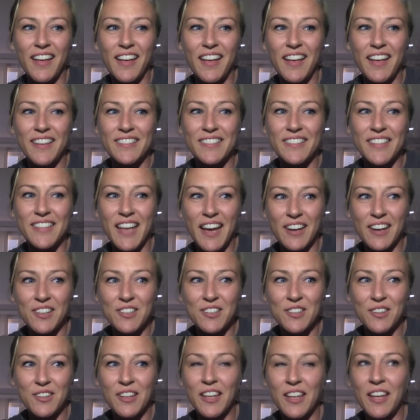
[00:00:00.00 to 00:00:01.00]
is
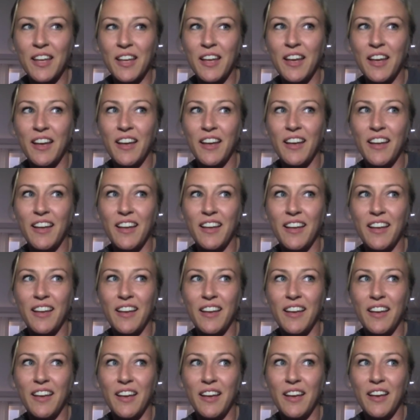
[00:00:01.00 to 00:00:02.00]
actually
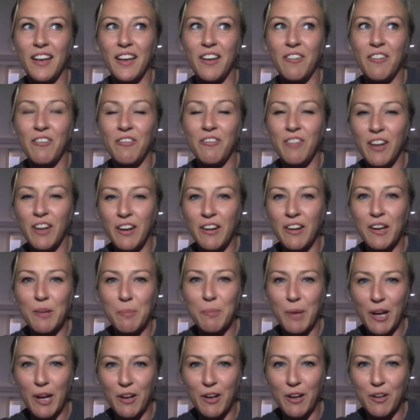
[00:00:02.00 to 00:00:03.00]
a very
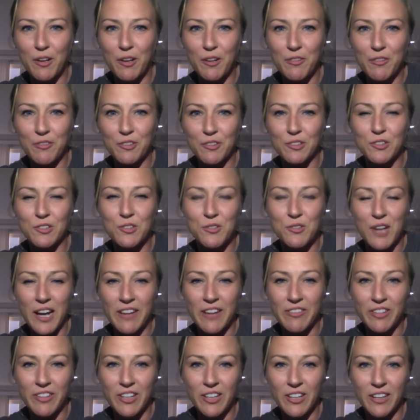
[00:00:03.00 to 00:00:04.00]
powerful
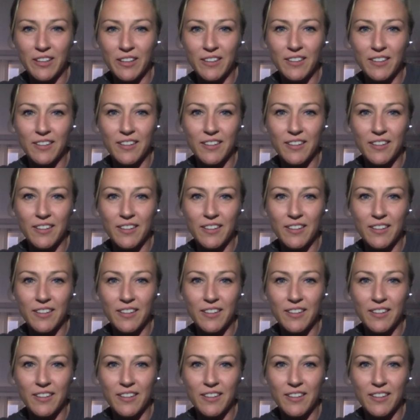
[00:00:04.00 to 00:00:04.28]
driver